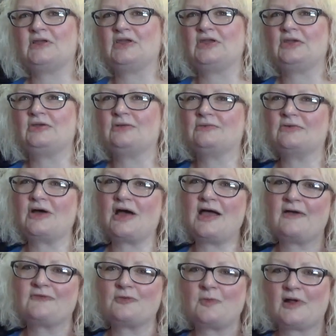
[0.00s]
you know, not
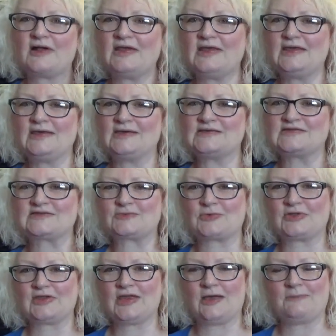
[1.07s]
everybody is
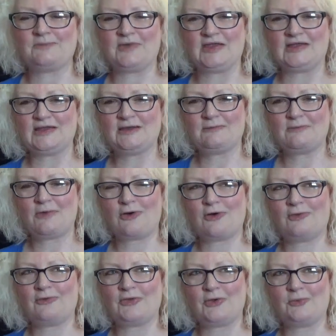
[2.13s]
really a medium,
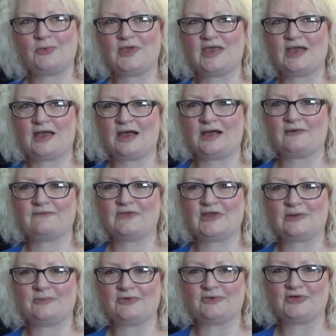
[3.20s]
although we have the
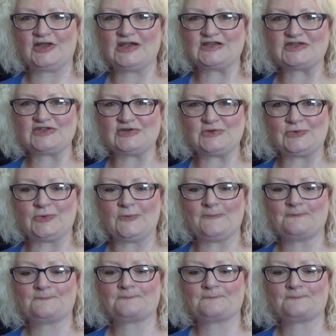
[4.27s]
ability to